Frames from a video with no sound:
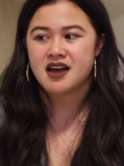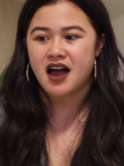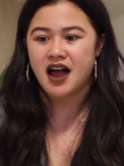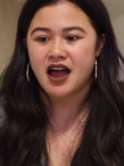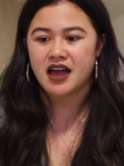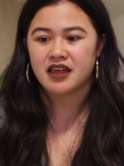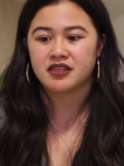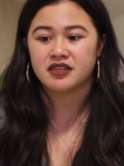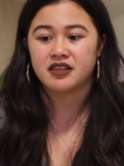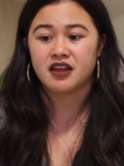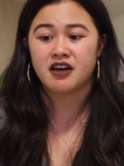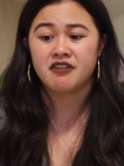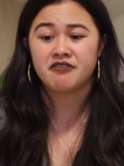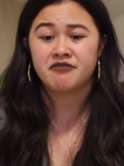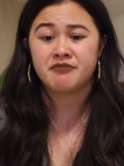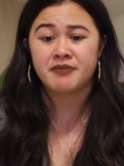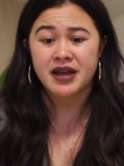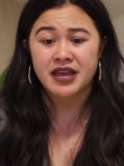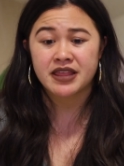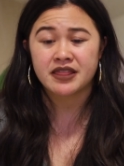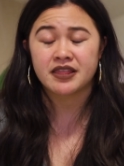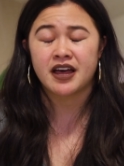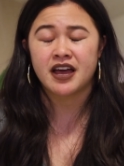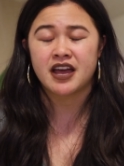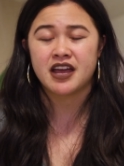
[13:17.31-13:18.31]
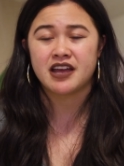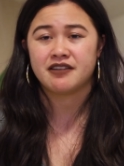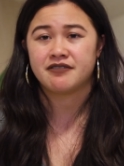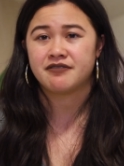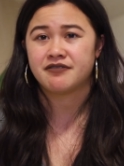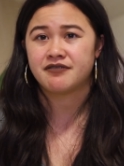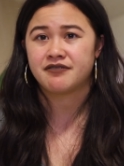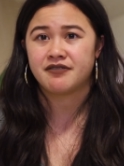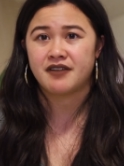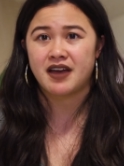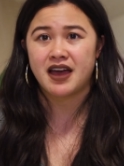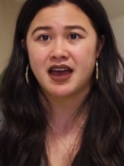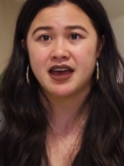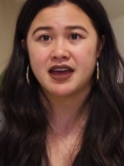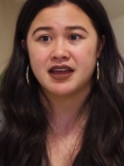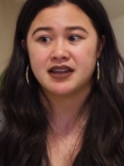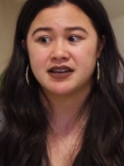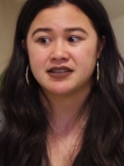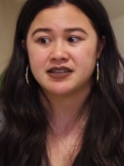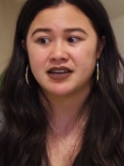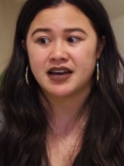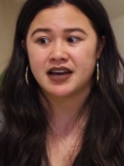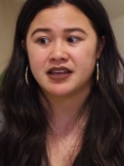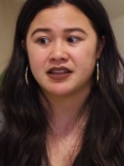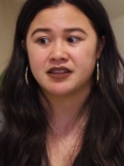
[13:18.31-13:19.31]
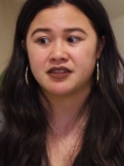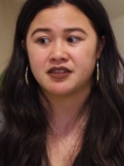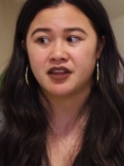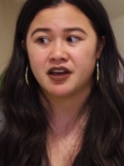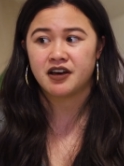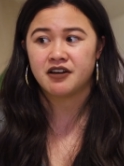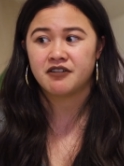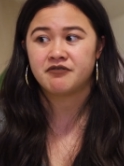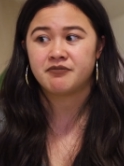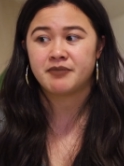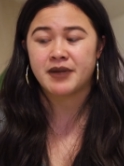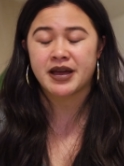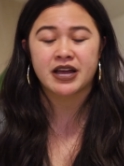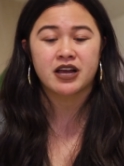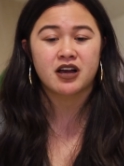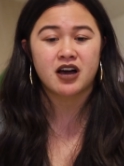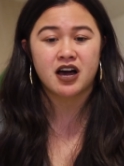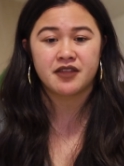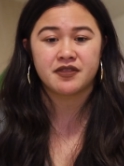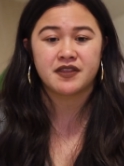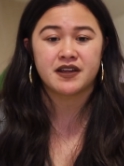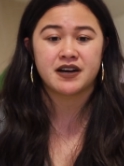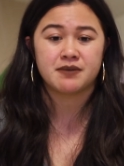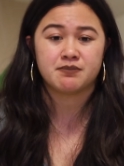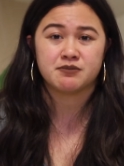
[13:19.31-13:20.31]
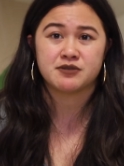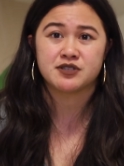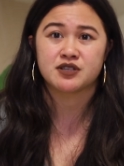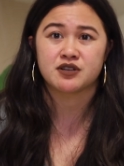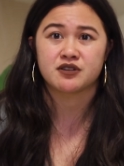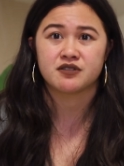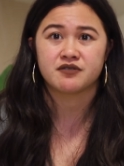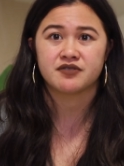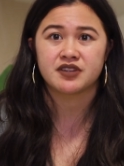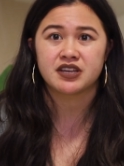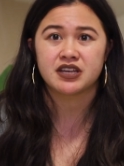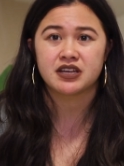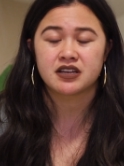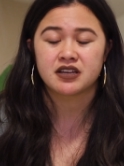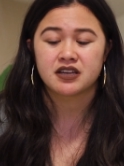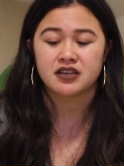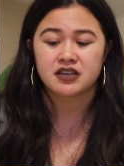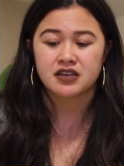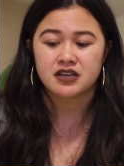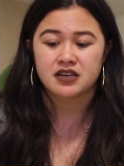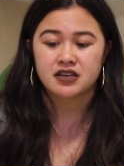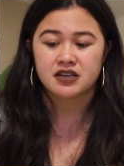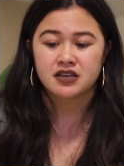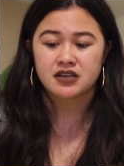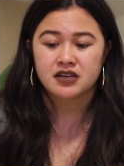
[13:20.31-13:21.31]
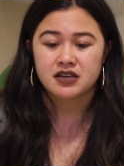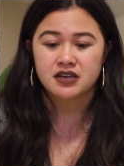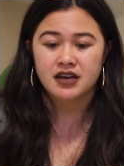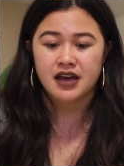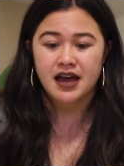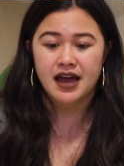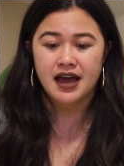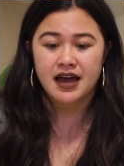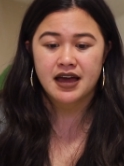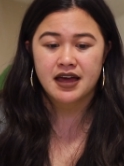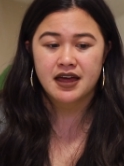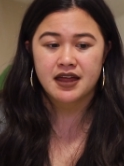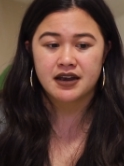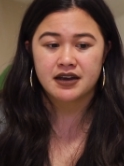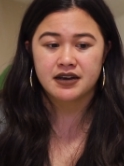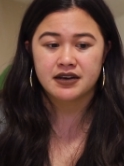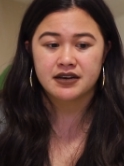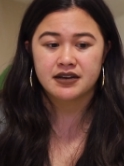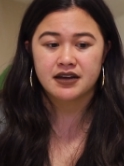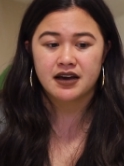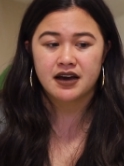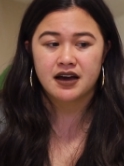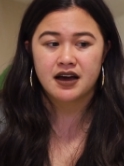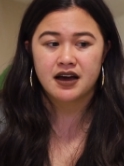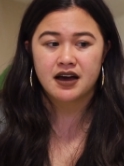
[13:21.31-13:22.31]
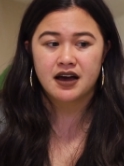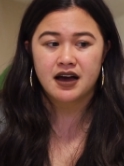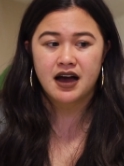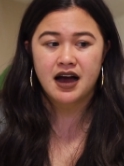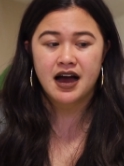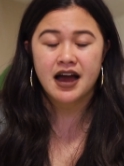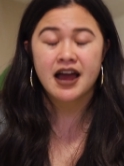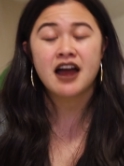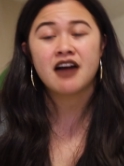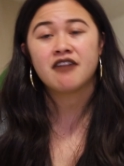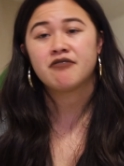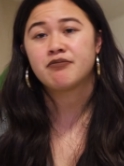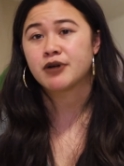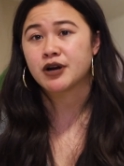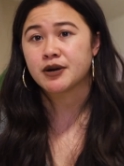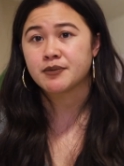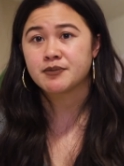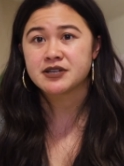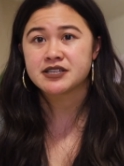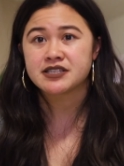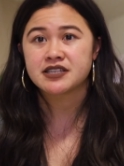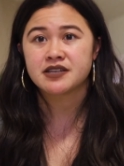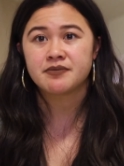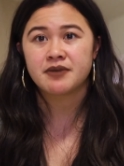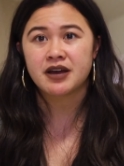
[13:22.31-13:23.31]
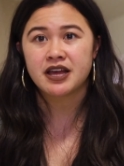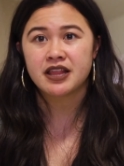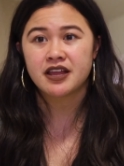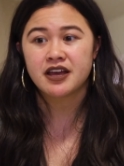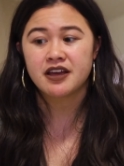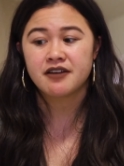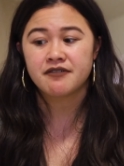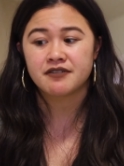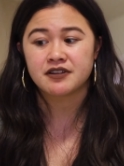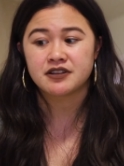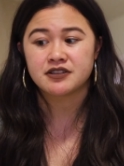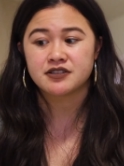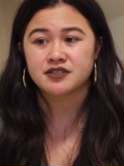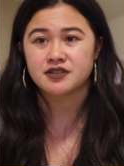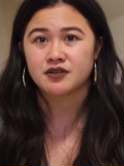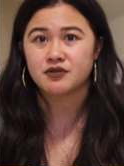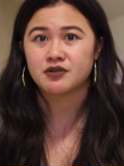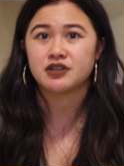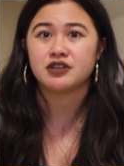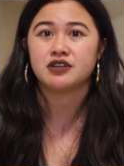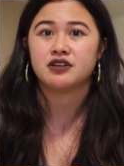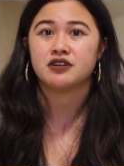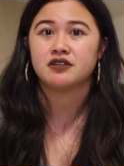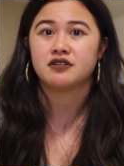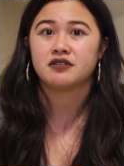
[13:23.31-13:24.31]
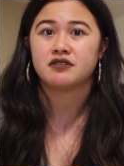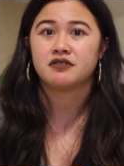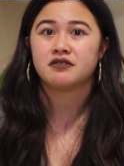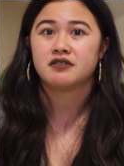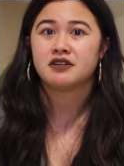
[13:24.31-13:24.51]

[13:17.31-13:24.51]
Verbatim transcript: I love my life, and I love my God that I'm serving. And I have purpose in my life, and so do you.